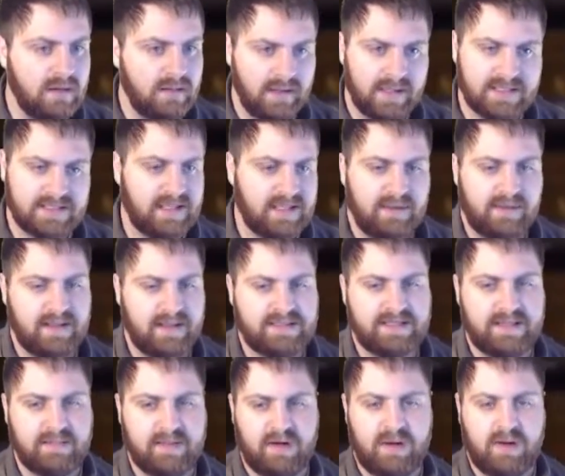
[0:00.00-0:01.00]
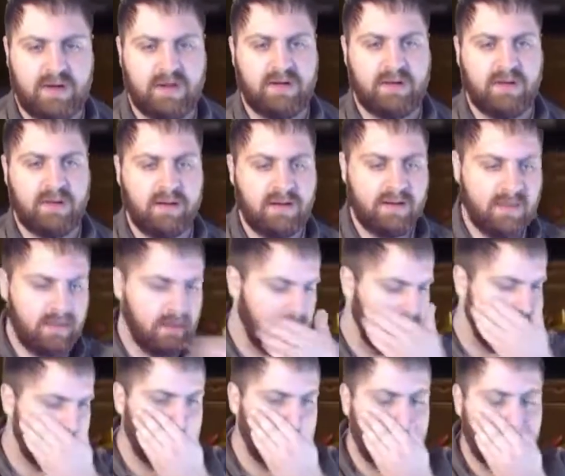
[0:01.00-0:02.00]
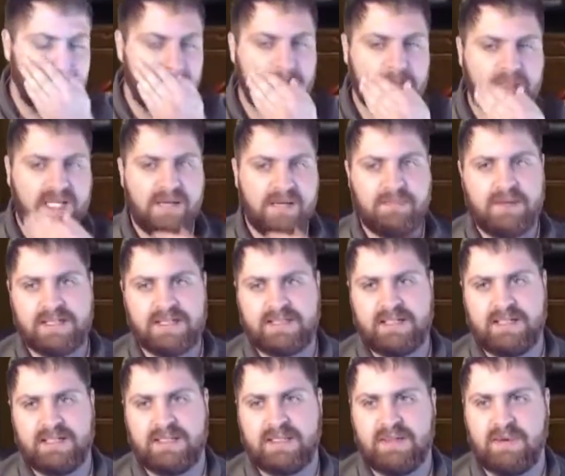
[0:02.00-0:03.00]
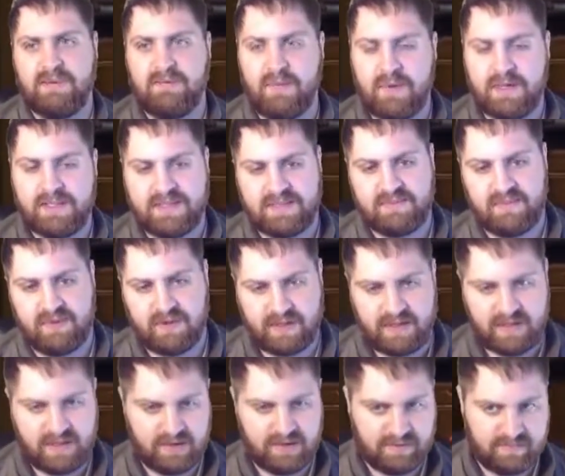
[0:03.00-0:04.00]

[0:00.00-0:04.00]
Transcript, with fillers: There's another one on that same card. You can keep busting into them. 46 more to go.